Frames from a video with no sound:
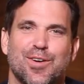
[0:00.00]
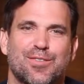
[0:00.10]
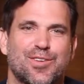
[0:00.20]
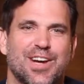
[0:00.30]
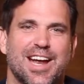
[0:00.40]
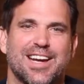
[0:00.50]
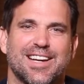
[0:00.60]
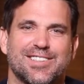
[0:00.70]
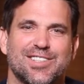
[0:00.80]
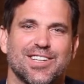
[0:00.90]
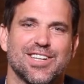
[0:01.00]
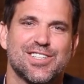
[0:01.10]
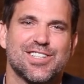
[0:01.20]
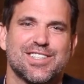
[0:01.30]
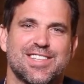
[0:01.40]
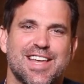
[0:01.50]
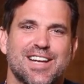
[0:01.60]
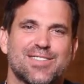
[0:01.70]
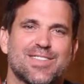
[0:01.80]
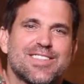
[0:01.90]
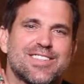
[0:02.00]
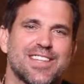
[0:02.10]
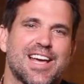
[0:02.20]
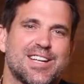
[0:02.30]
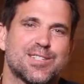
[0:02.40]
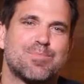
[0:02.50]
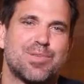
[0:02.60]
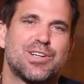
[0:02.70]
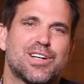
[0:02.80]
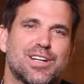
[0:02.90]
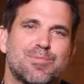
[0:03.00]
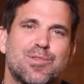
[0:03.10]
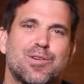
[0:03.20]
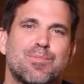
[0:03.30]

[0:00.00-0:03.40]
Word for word: have created is delicious. Thanks for this latest book, and more